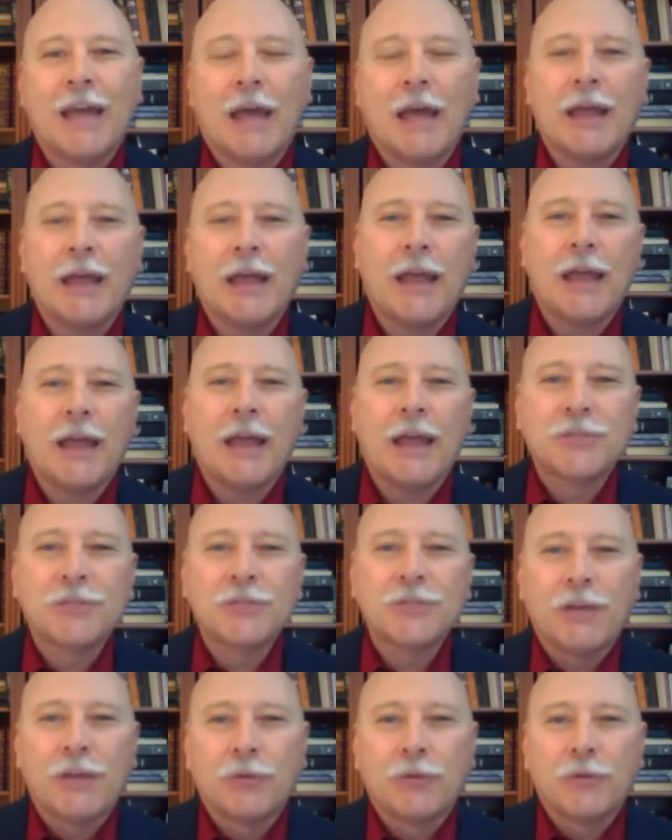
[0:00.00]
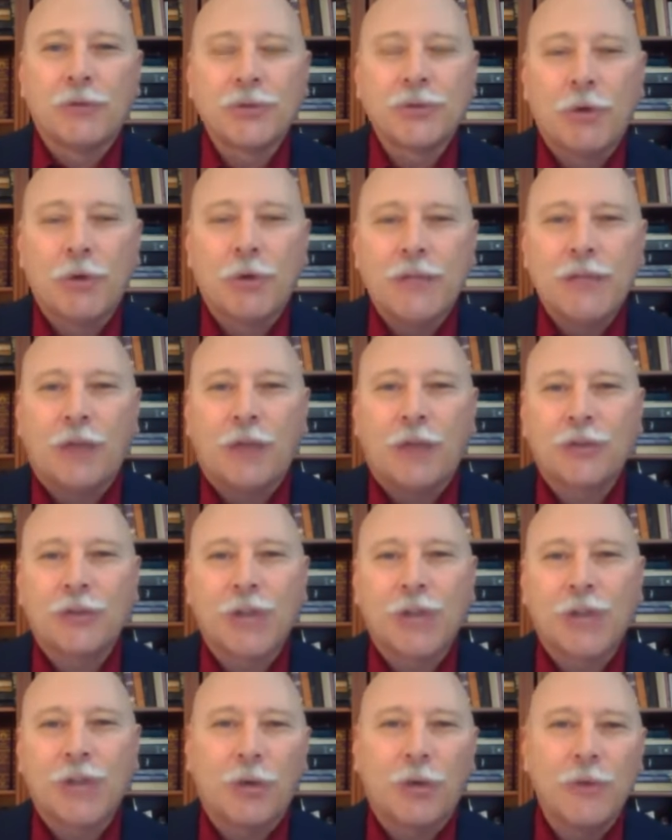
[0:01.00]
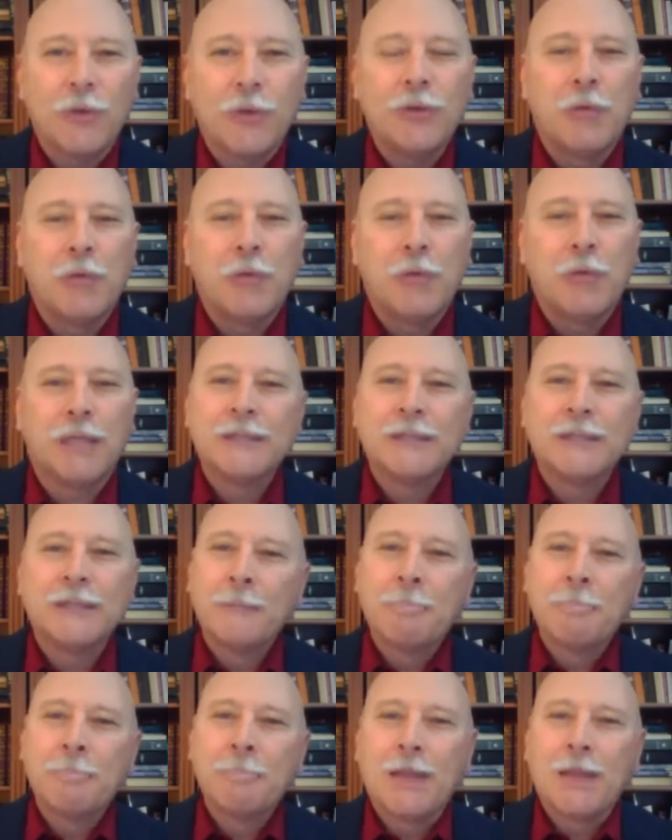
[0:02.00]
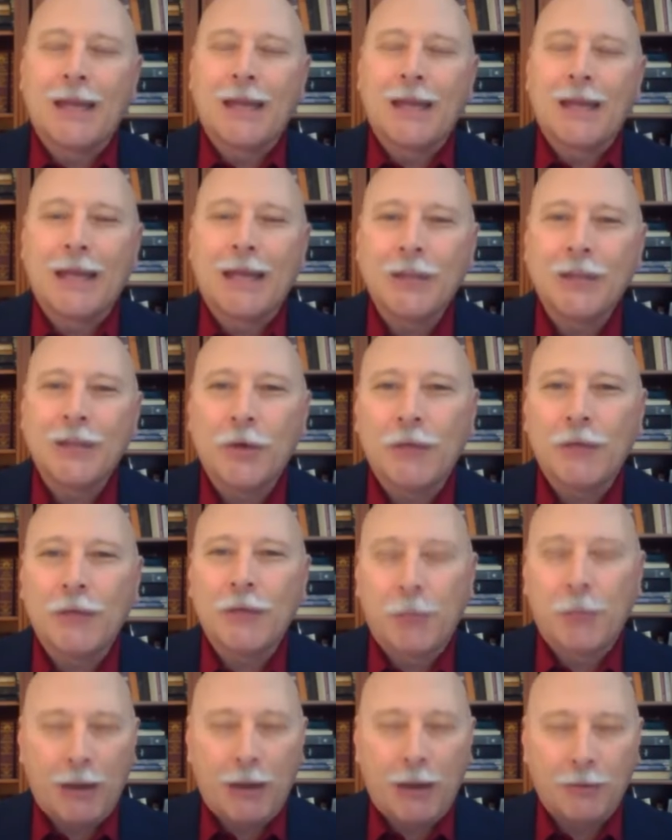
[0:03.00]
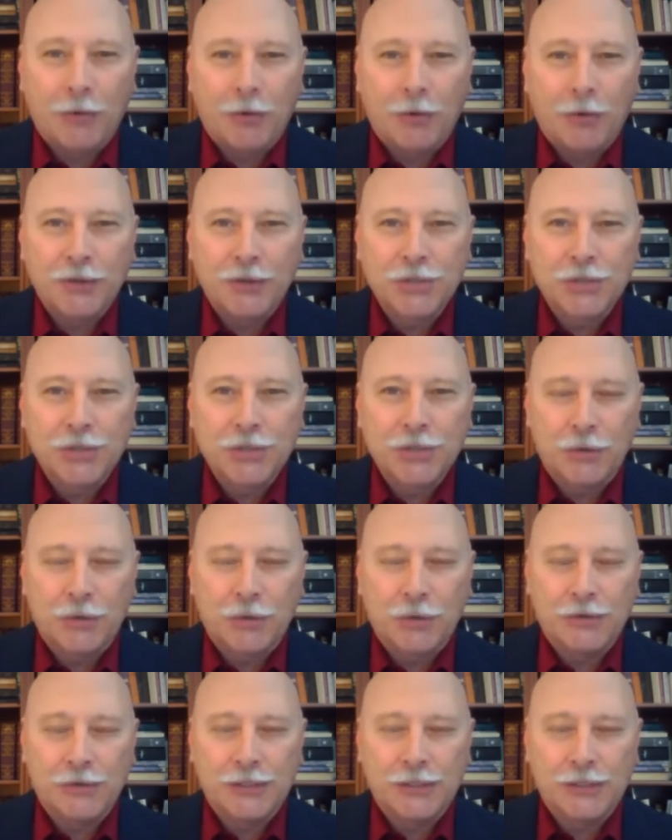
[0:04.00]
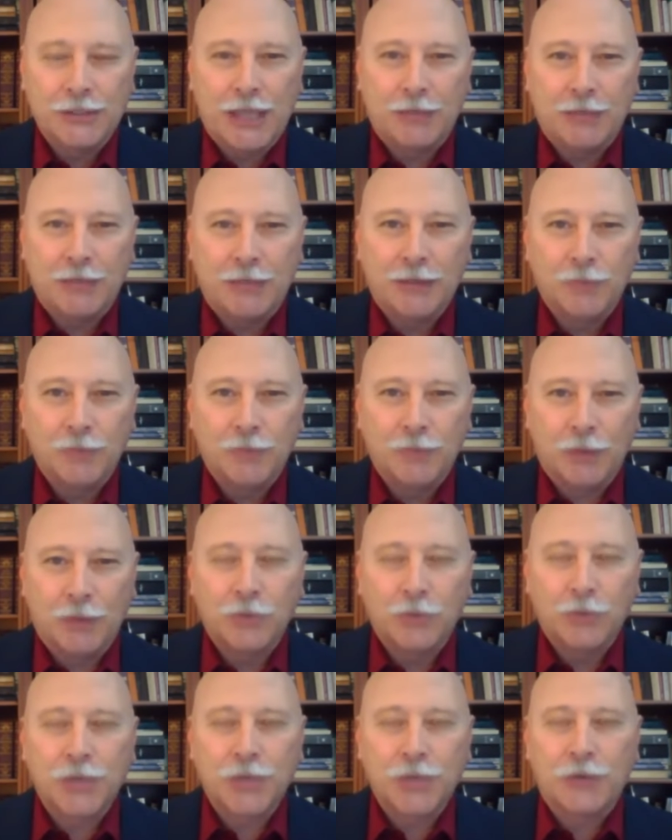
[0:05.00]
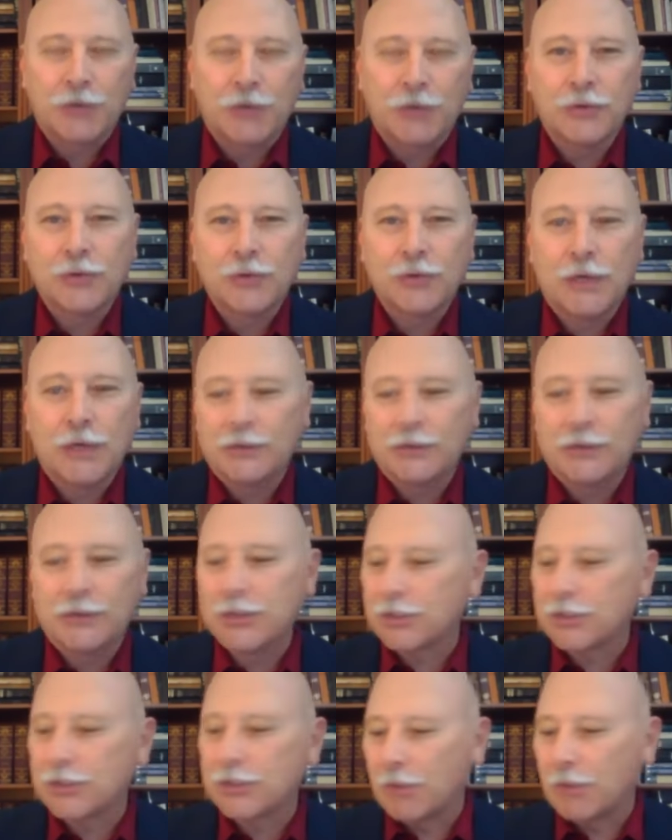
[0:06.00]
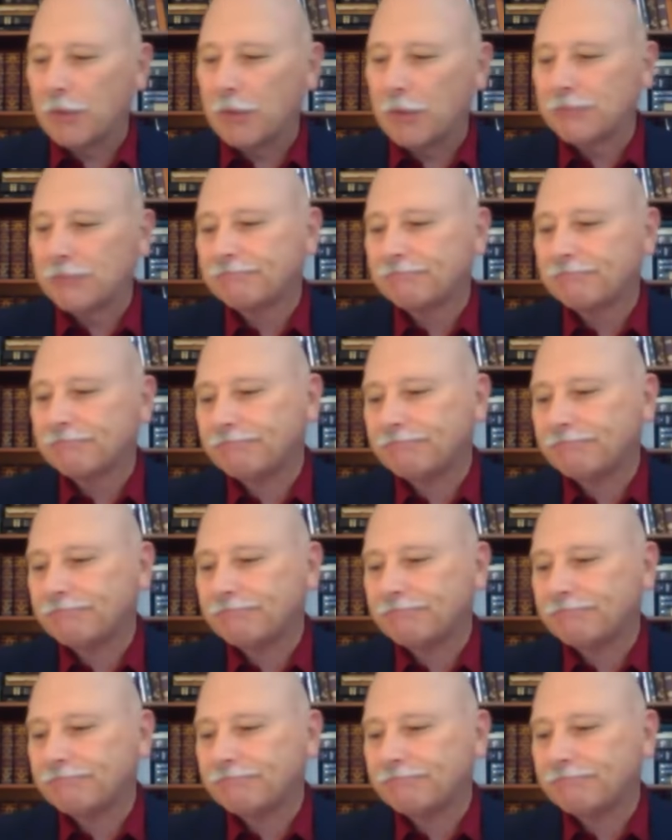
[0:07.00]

I have several screens I'll share with you, but I don't have a PowerPoint to share with you today, but we'll share those screens in just a moment.